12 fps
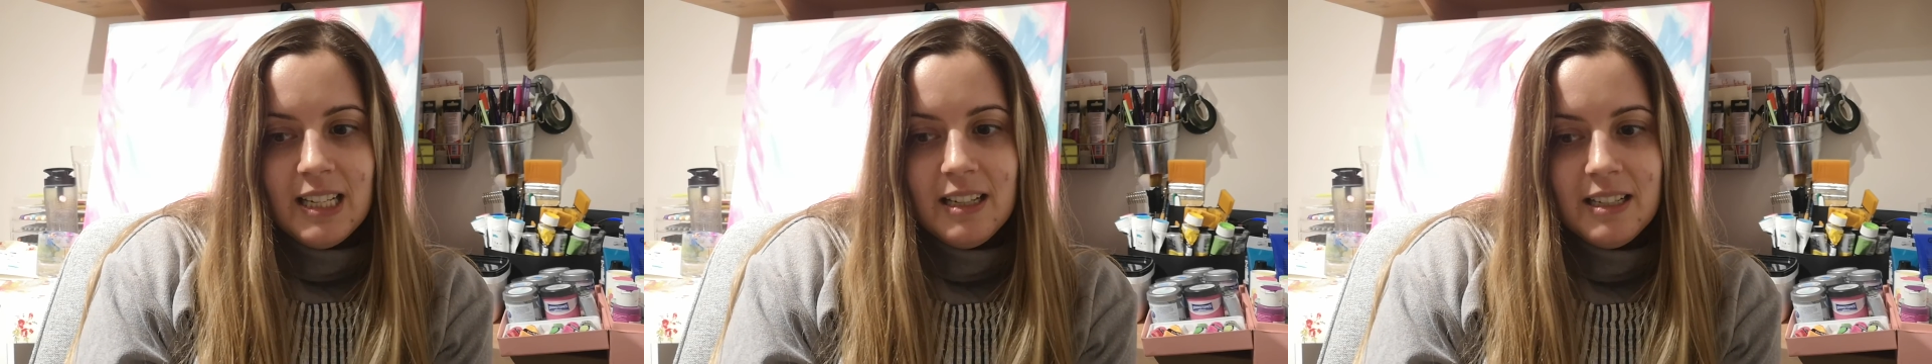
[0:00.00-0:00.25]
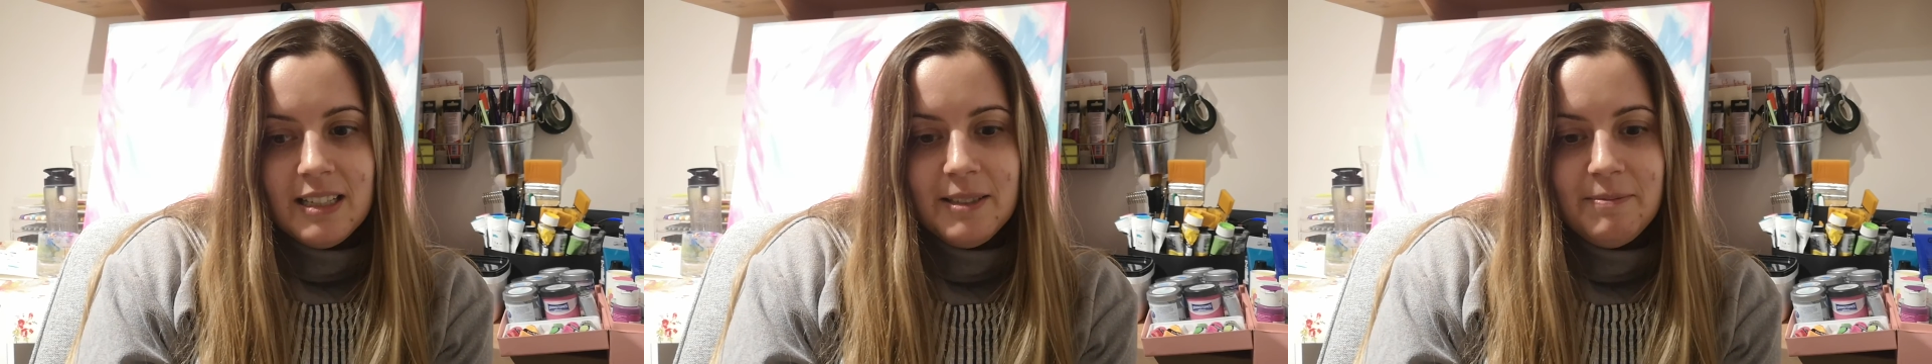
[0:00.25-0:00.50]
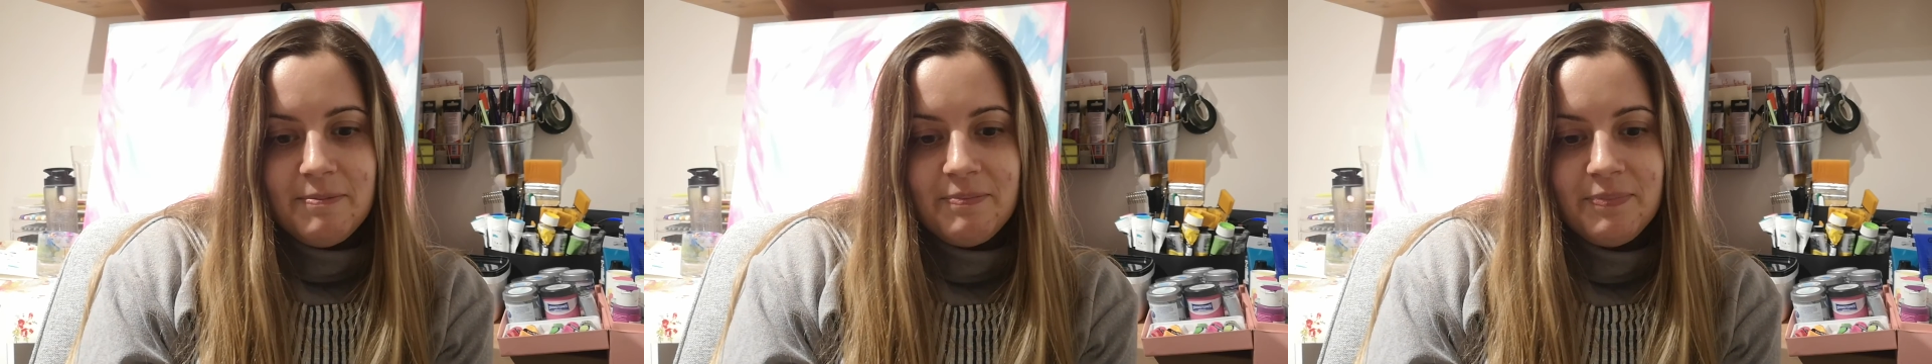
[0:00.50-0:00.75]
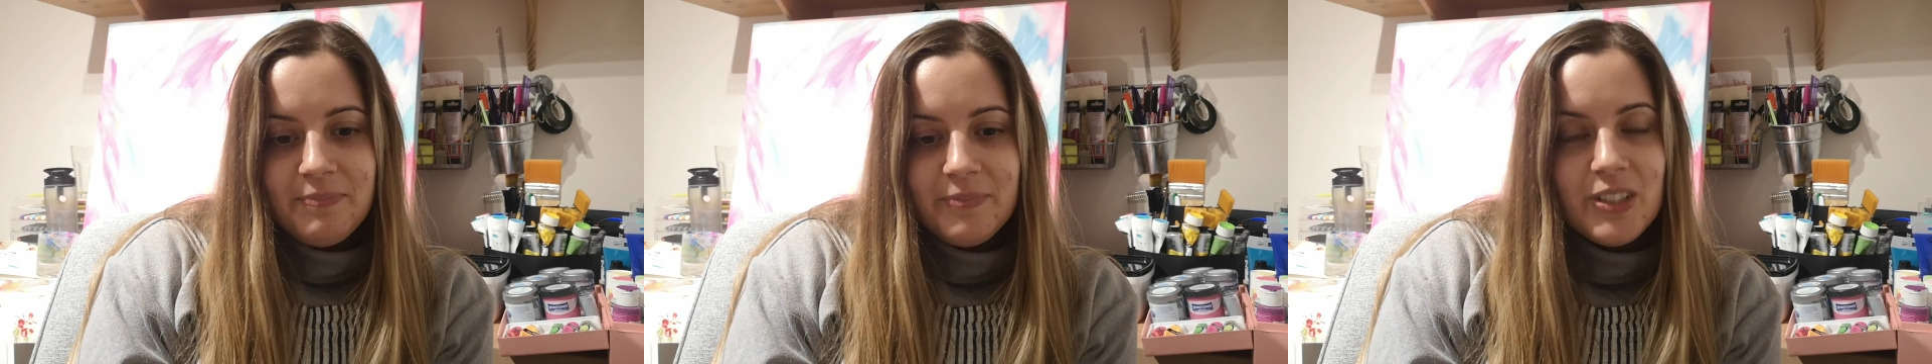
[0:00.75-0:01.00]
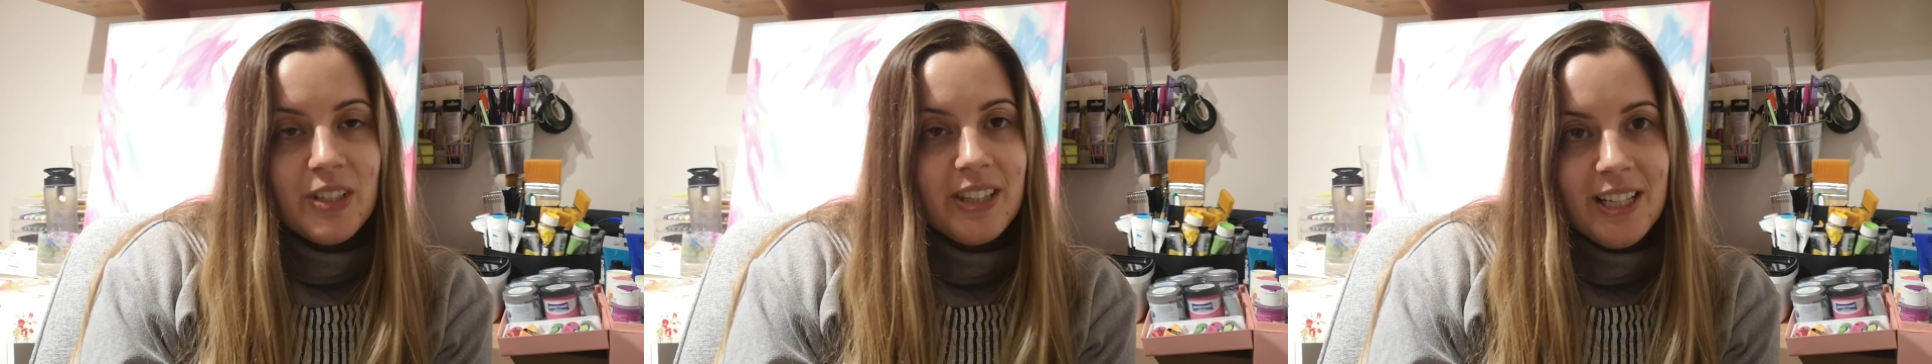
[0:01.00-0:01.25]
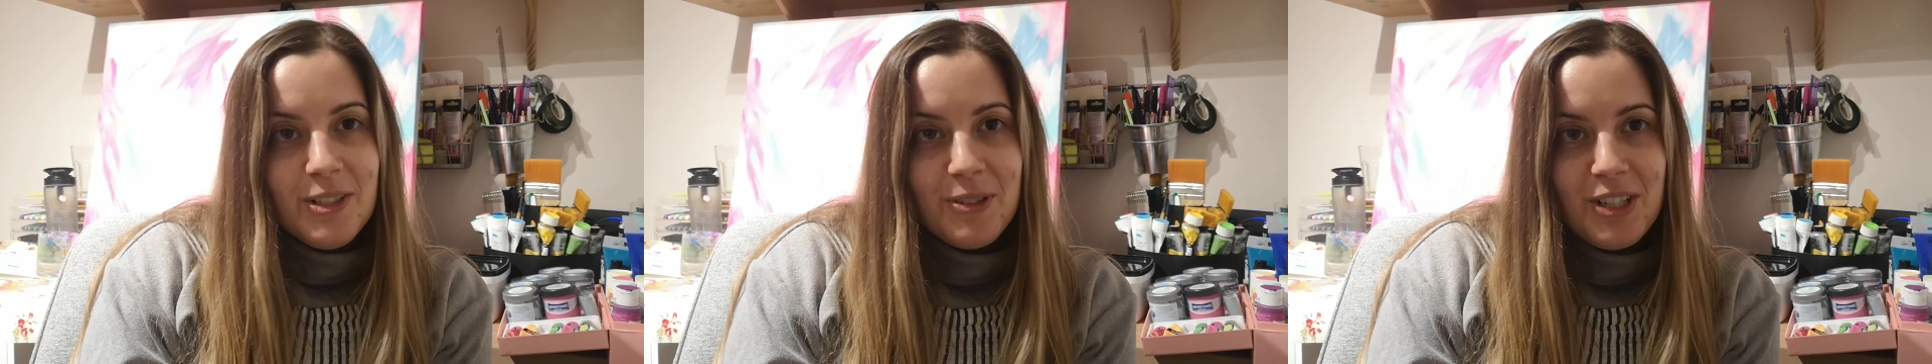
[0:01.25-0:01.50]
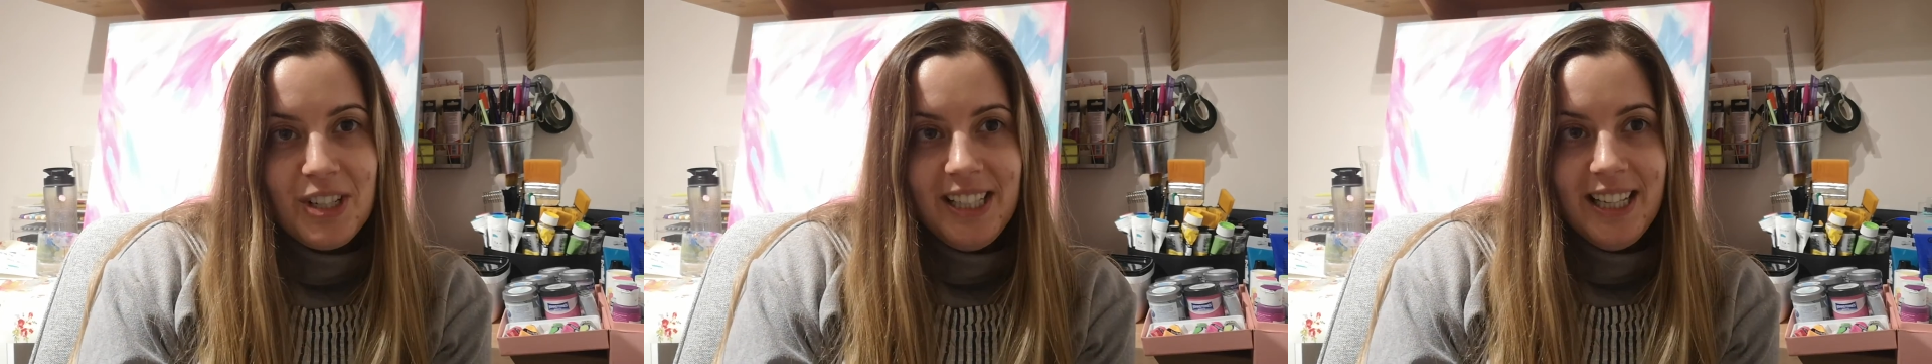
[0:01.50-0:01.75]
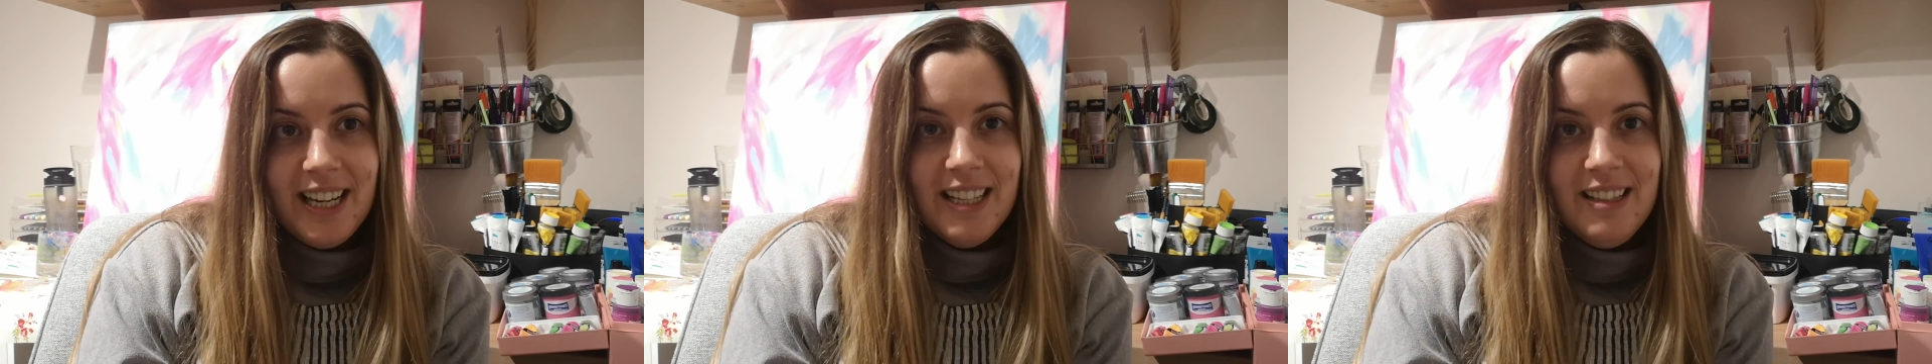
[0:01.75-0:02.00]
So thanks for
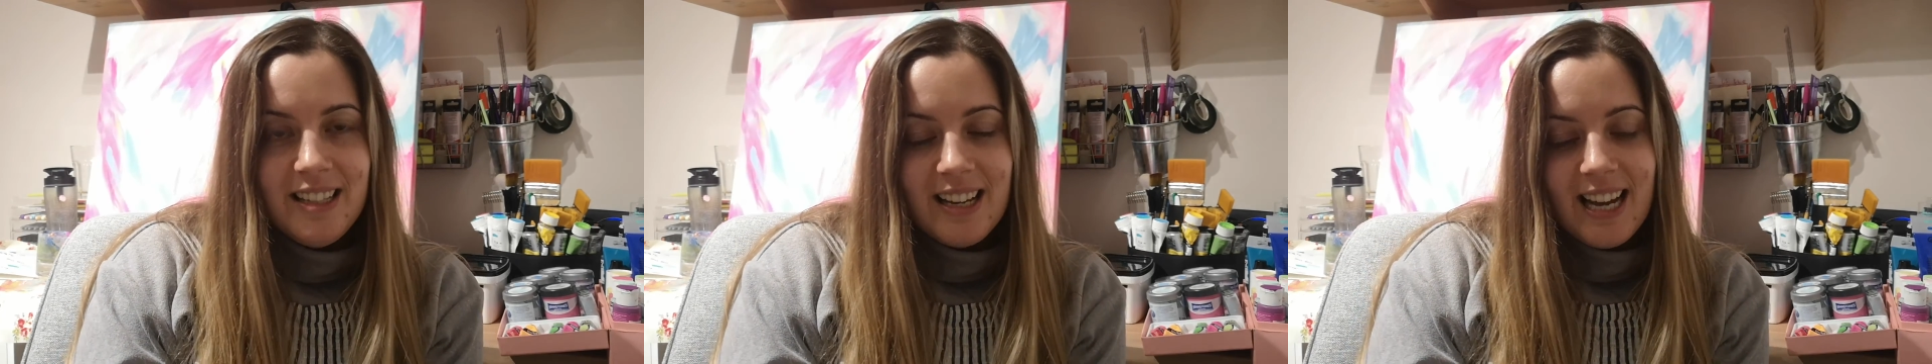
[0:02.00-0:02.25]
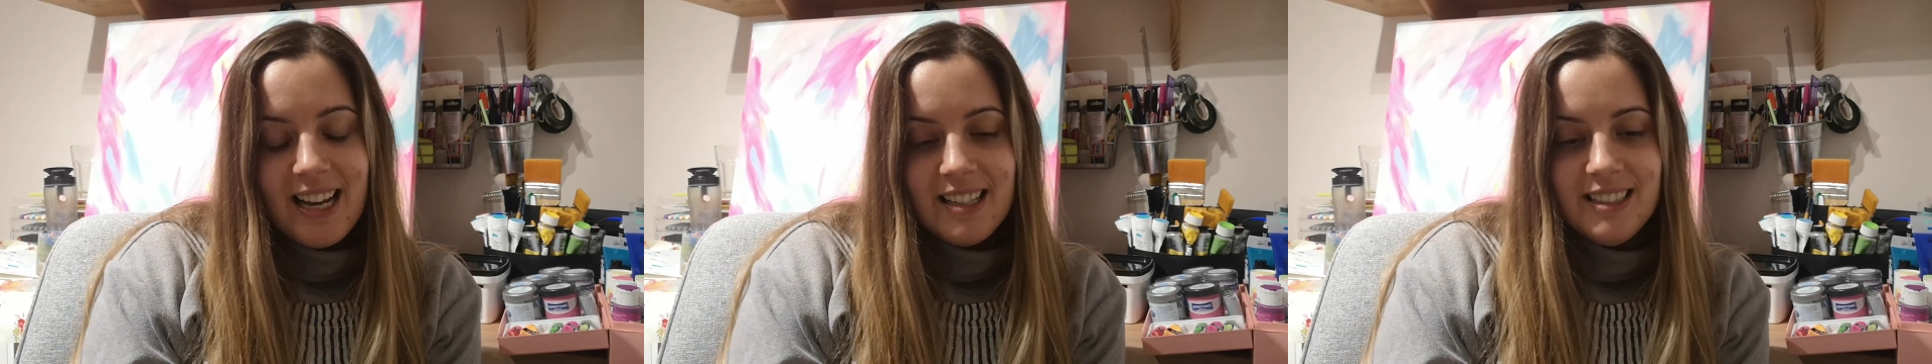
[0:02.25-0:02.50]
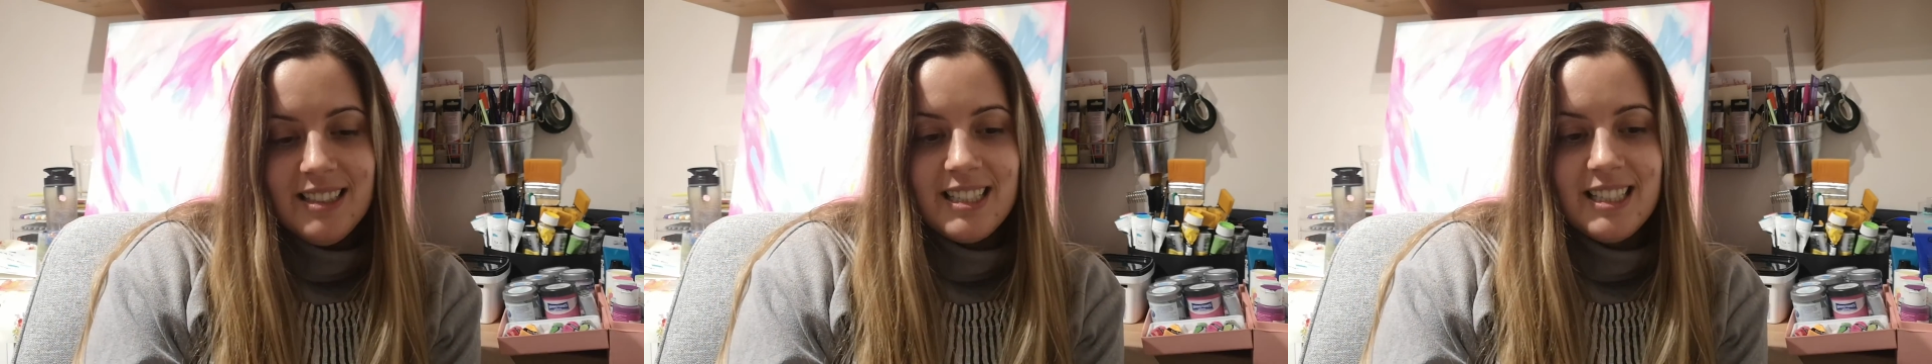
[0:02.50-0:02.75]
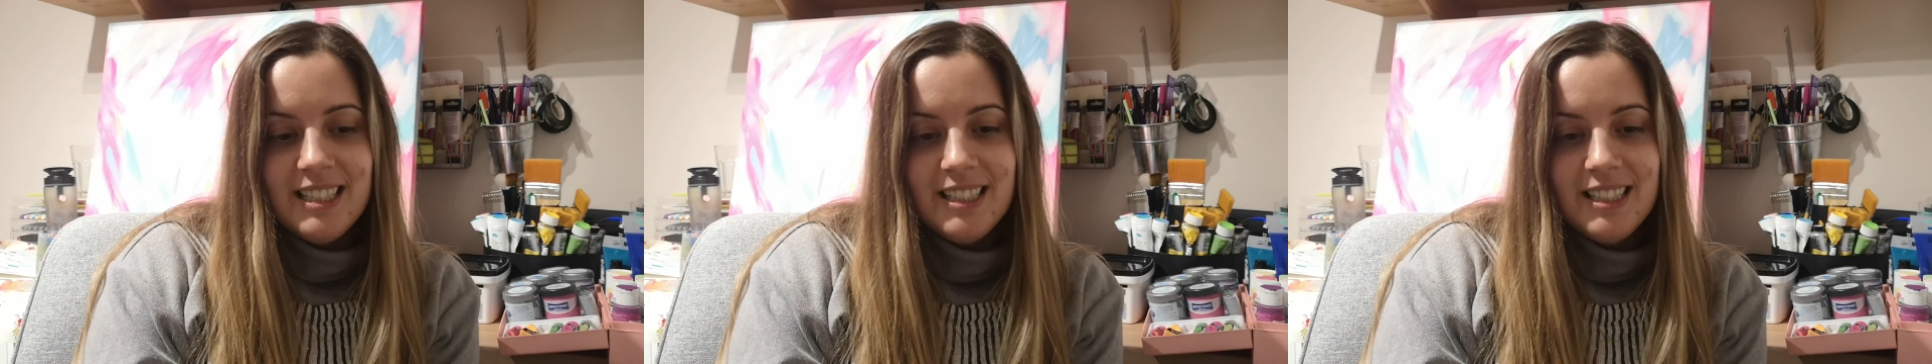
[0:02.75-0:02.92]
tuning in and